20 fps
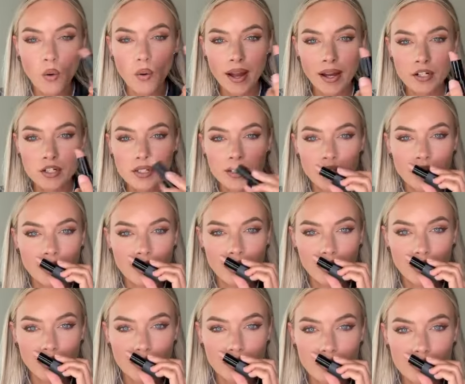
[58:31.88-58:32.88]
Oh, actually, I
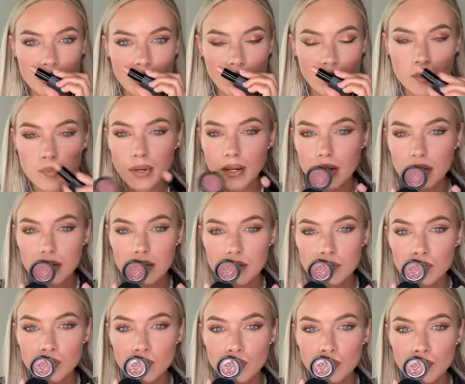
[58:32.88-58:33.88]
think I like this color
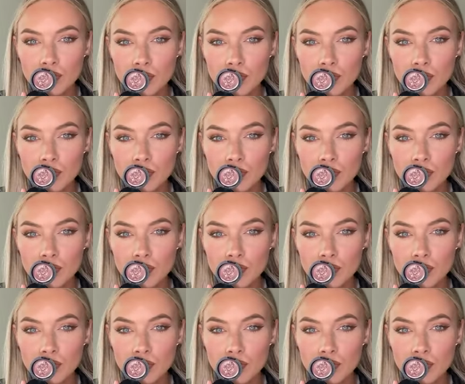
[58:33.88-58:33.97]
better.